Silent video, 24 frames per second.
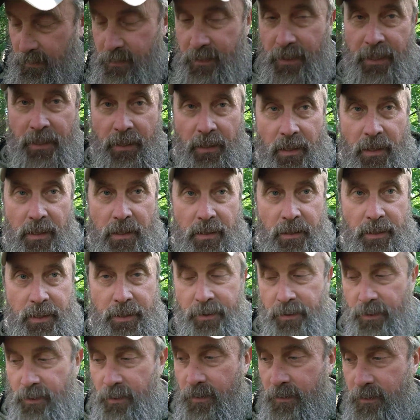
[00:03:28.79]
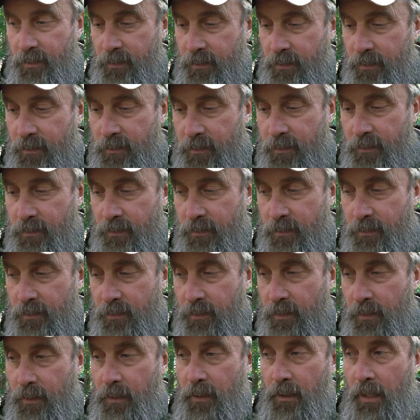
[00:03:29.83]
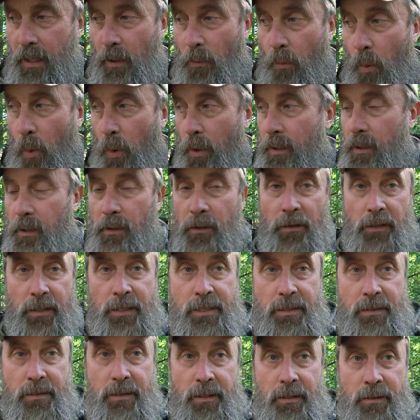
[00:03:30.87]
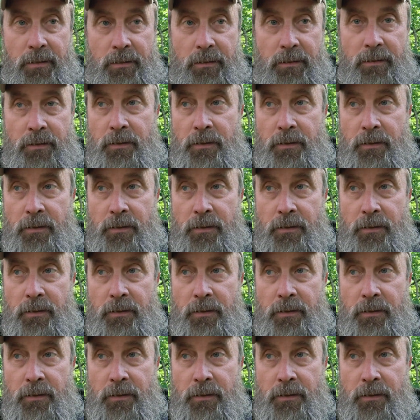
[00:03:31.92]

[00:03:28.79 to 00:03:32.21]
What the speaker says: dead log here. I wanted a length